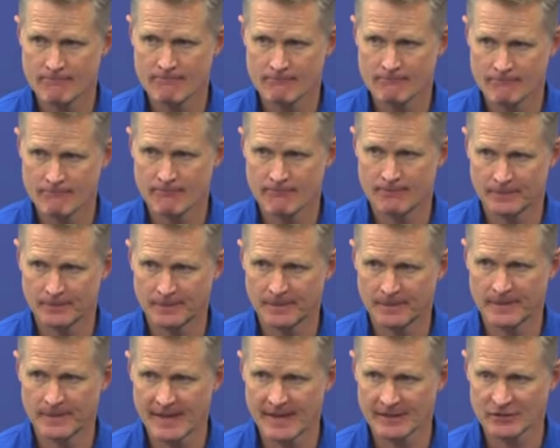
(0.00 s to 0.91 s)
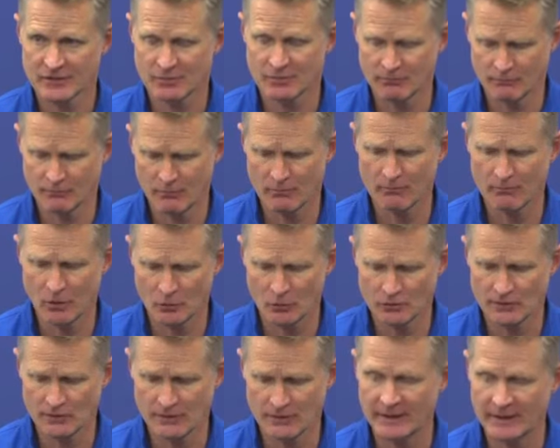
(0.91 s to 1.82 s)
Otto. That's
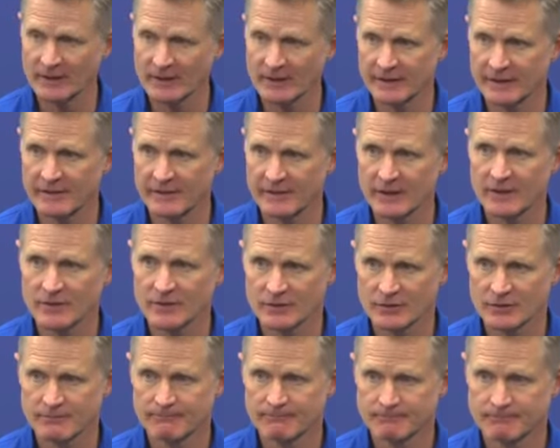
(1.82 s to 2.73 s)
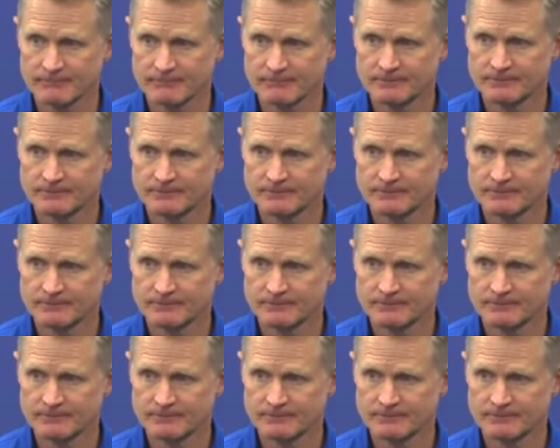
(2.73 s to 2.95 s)
most likely, yes.